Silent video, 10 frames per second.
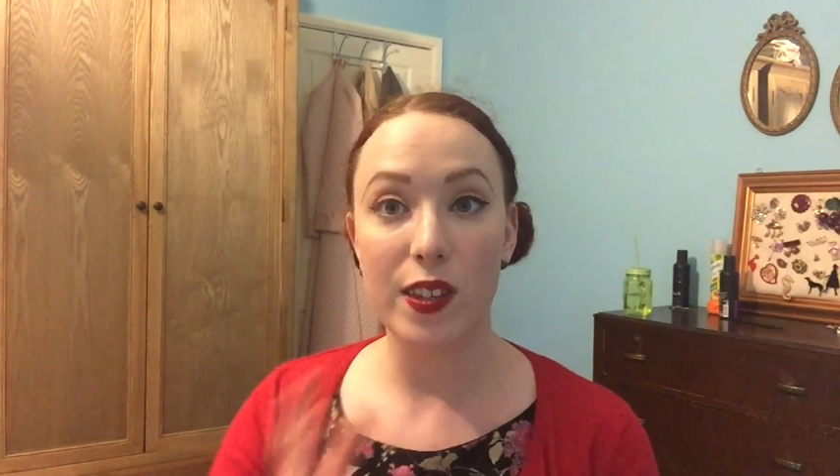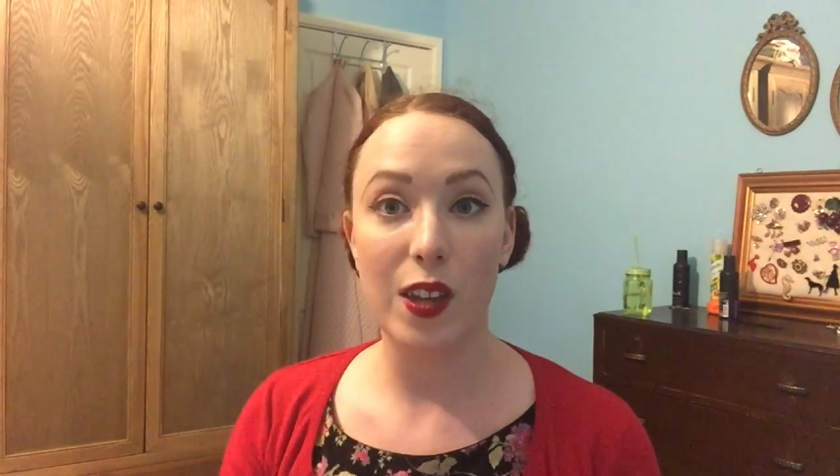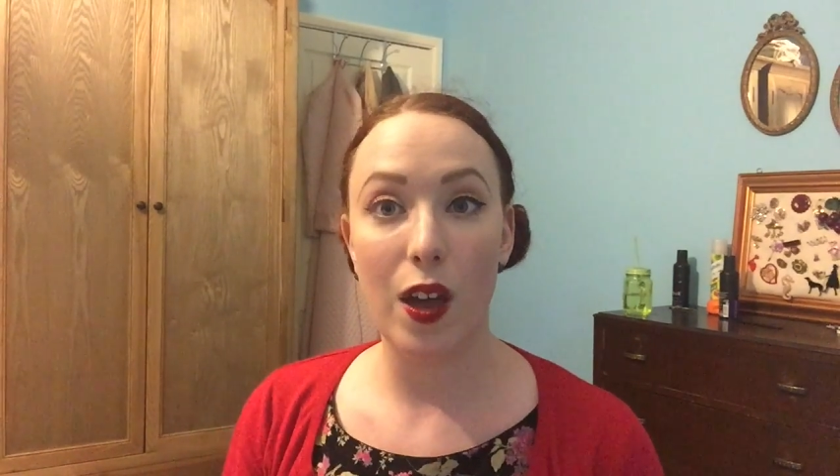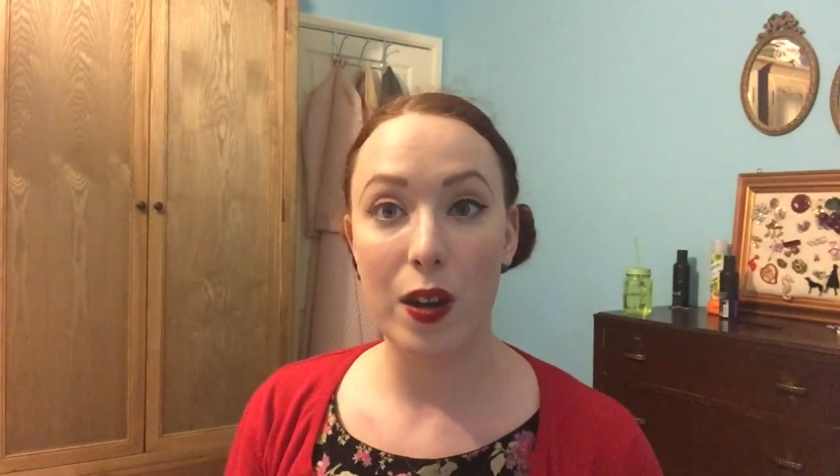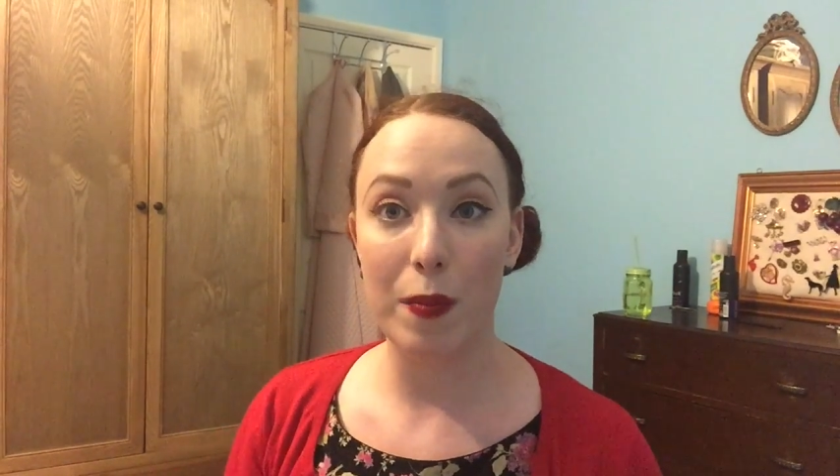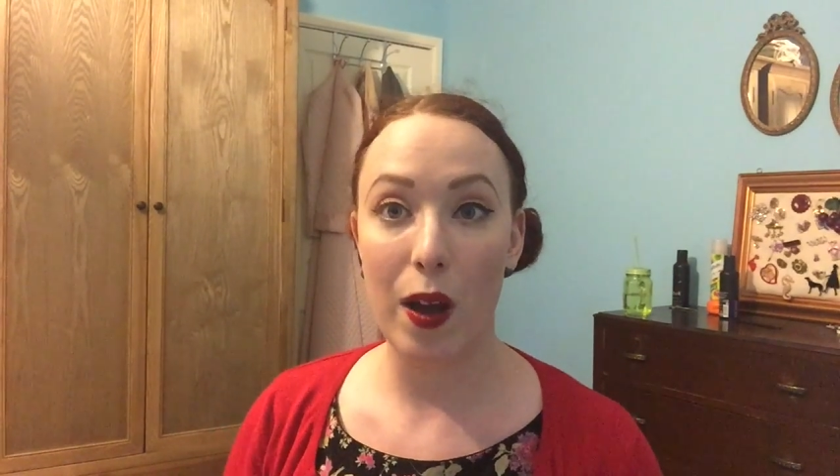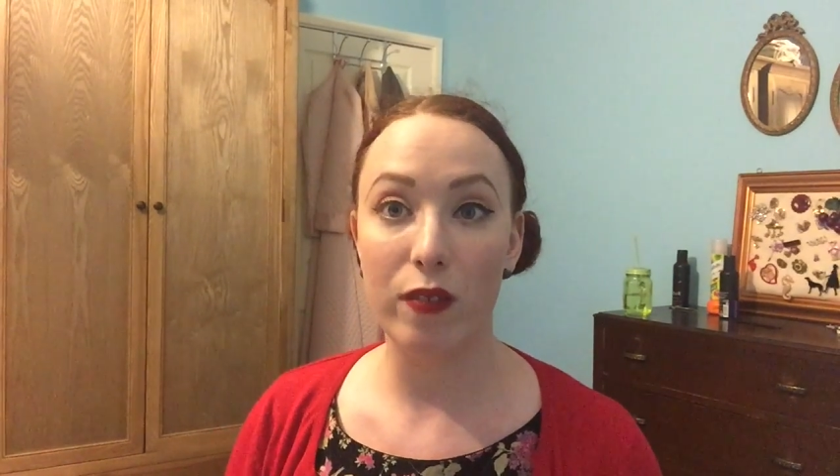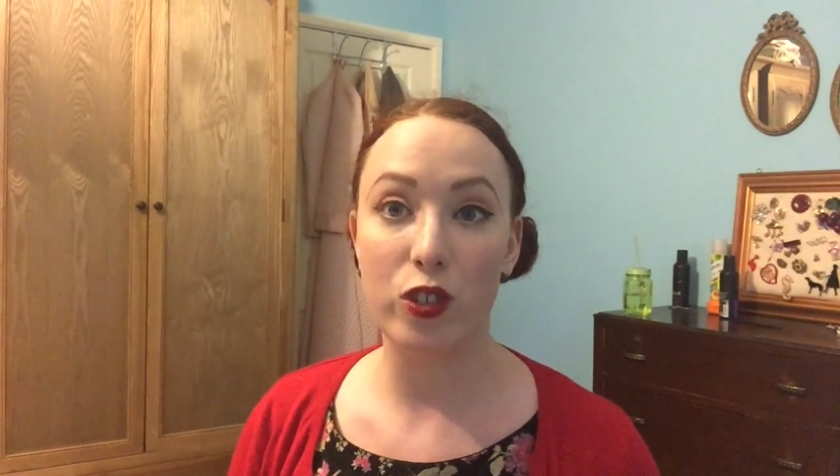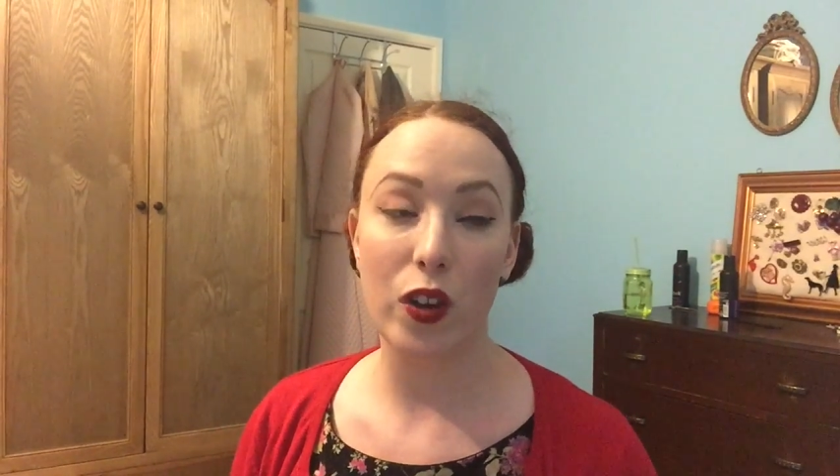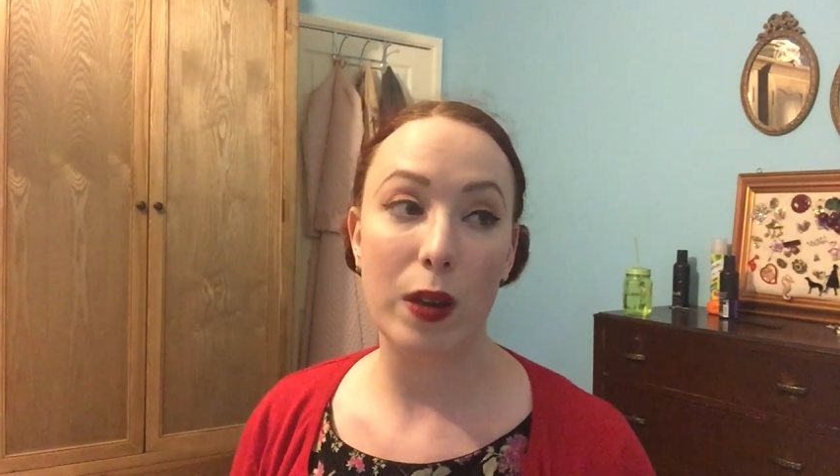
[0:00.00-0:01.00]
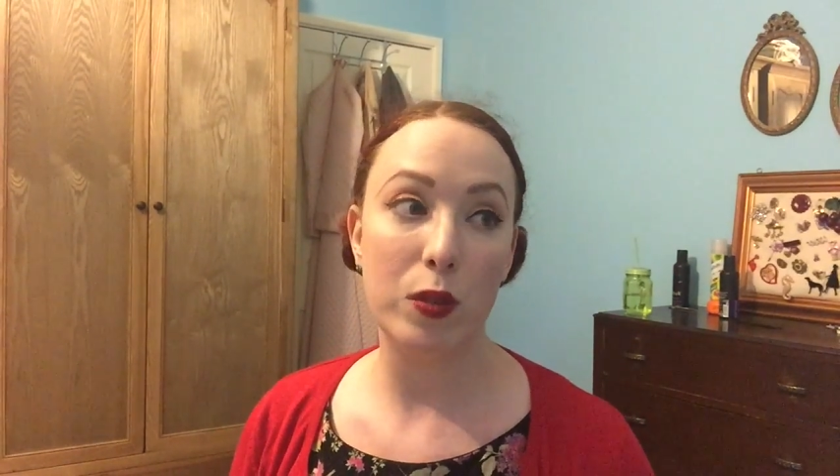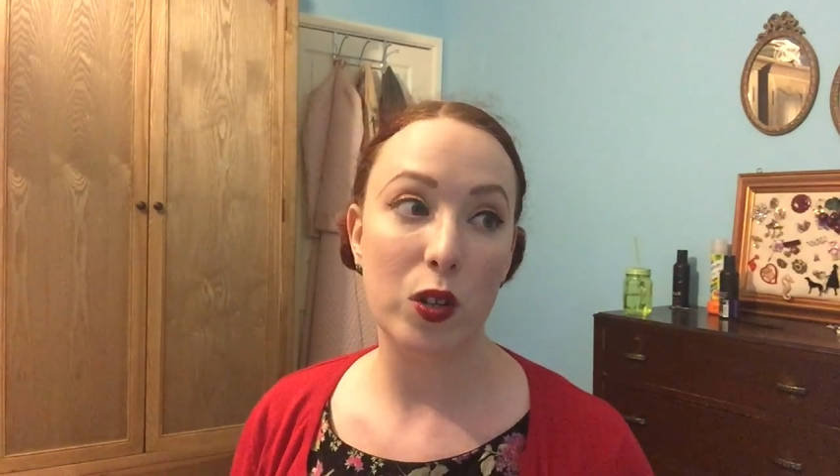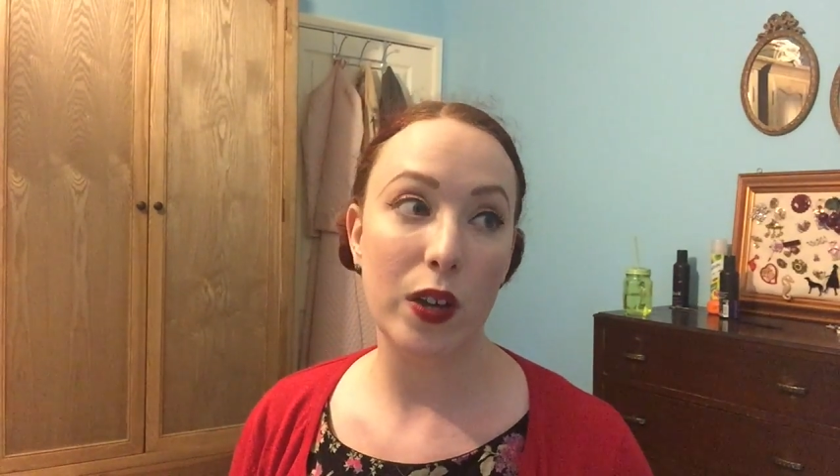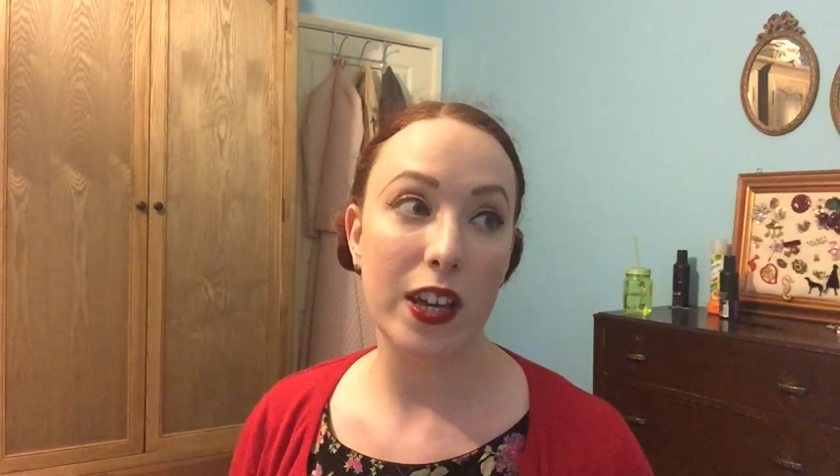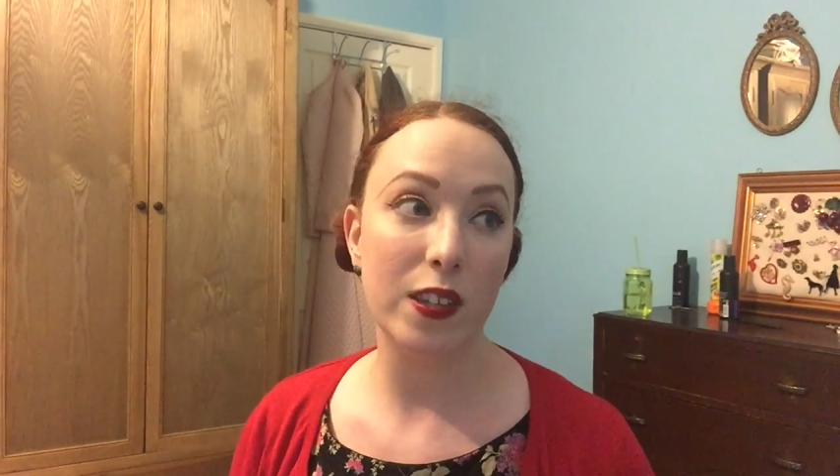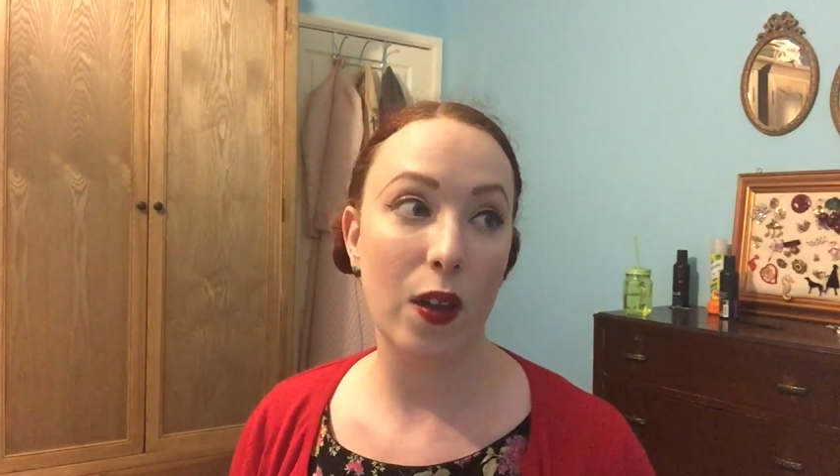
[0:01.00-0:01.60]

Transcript: certain amount of drape to it is